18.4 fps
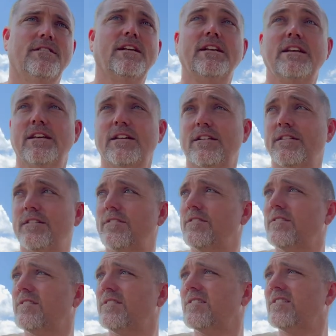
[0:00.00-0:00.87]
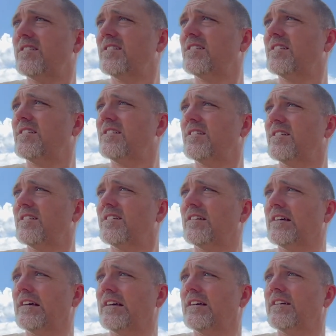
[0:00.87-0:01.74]

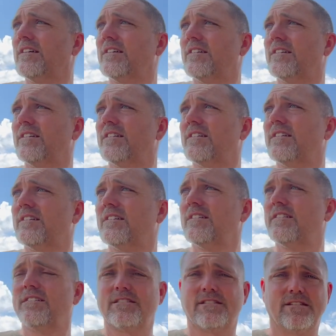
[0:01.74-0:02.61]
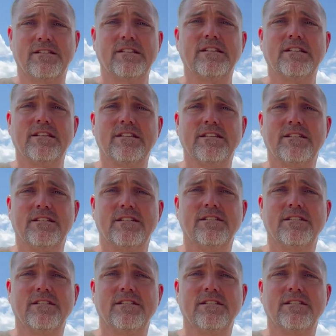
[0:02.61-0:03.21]
(not speaking)